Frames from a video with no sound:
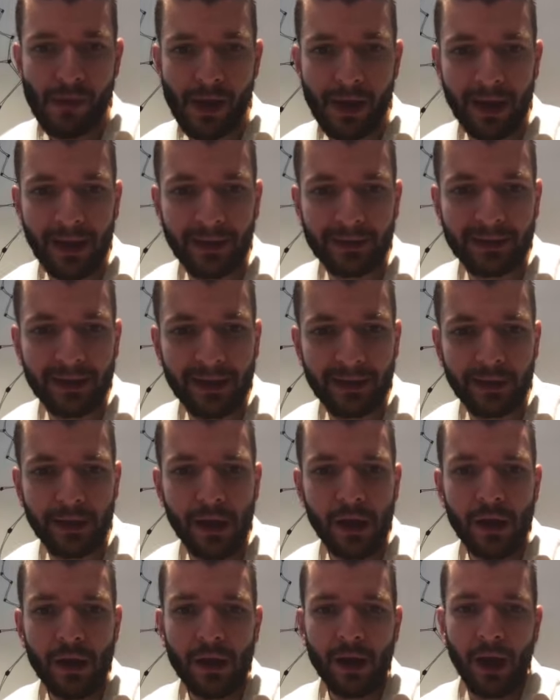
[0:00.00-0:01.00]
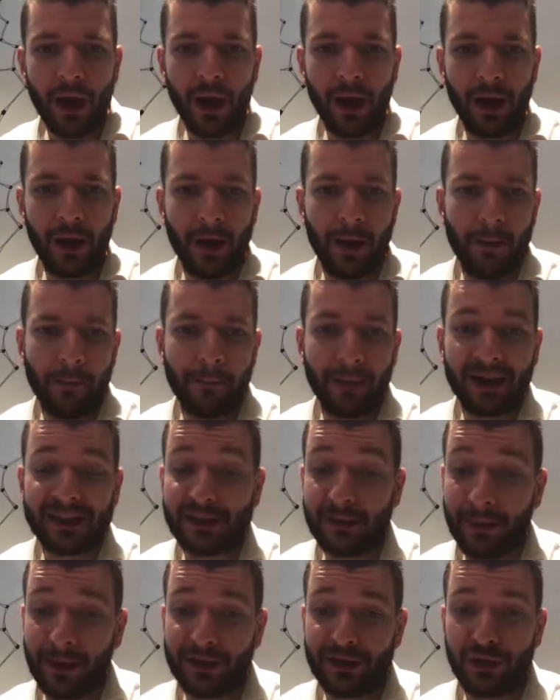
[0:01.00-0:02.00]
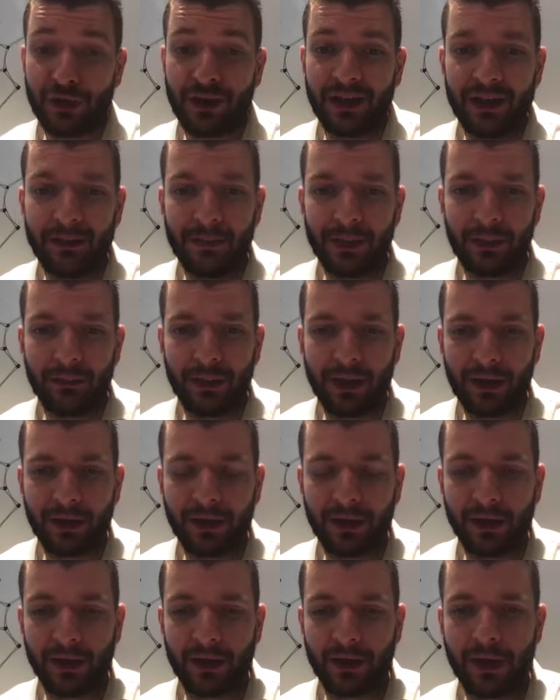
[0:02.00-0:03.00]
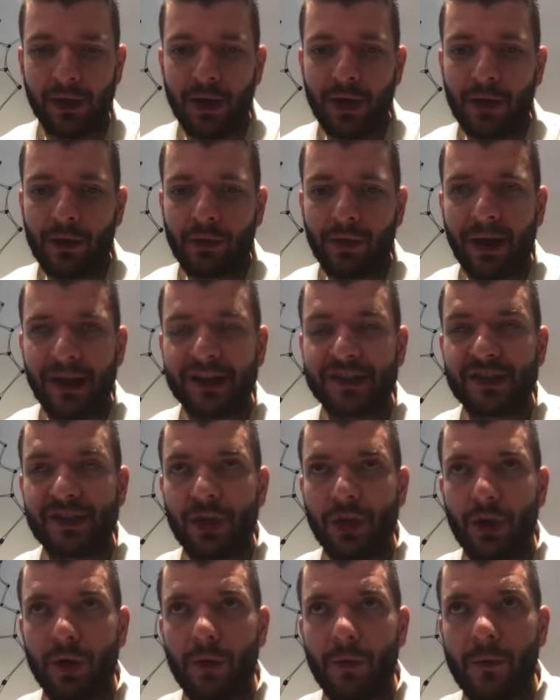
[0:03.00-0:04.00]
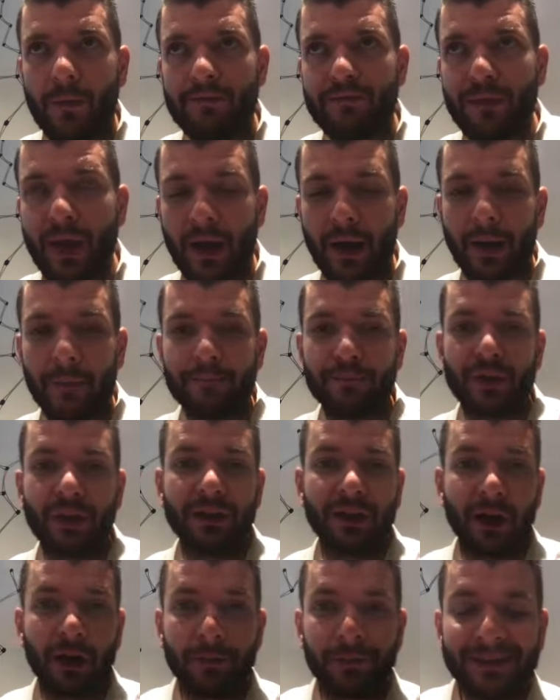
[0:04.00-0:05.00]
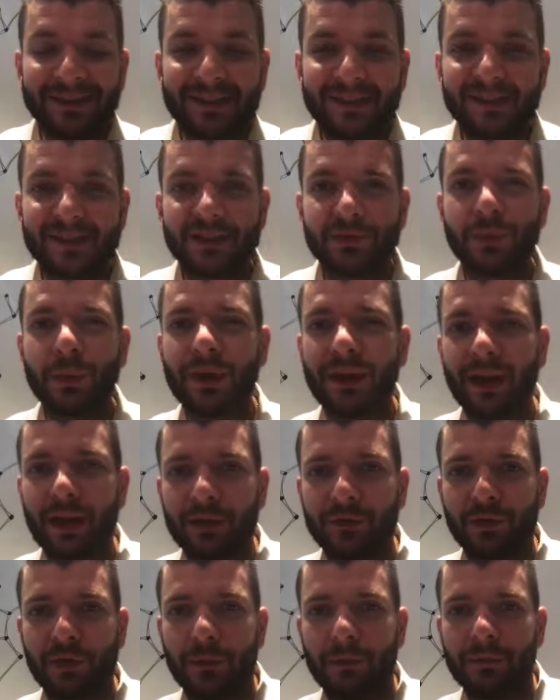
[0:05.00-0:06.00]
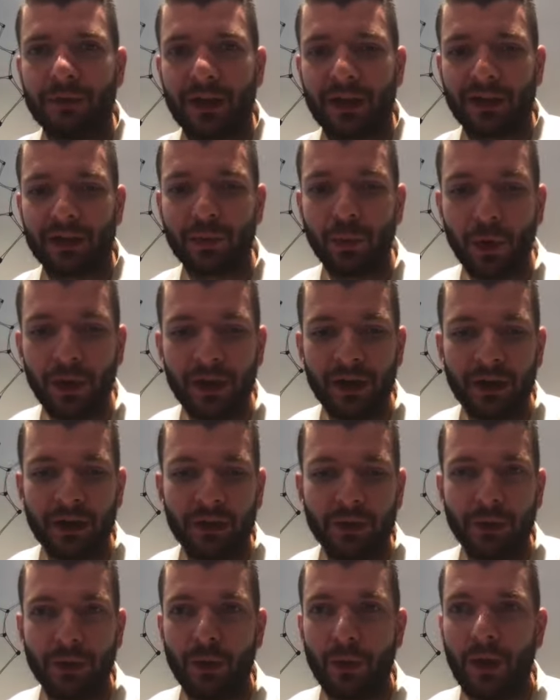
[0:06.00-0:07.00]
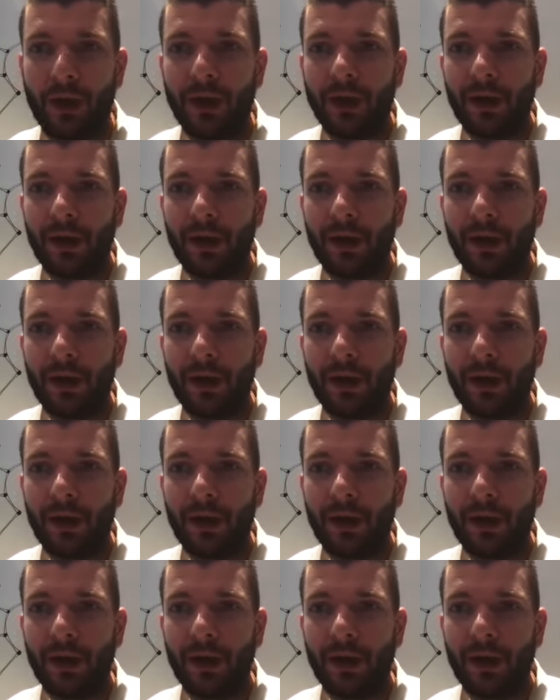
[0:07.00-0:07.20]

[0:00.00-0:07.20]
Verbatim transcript: And then maximize your email marketing, right? So in our businesses, we get from like 20 to